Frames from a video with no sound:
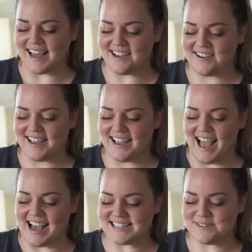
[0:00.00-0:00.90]
Tiger King
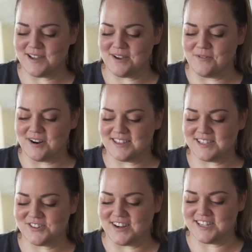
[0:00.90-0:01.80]
has to be one of the
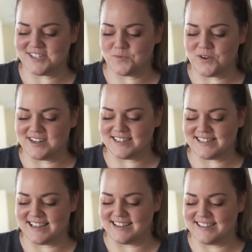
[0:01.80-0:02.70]
strangest, weirdest
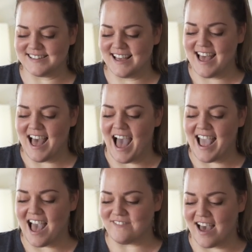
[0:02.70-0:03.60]
things I
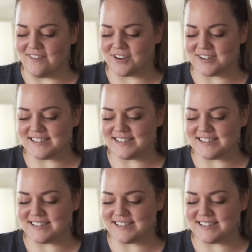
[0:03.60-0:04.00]
have ever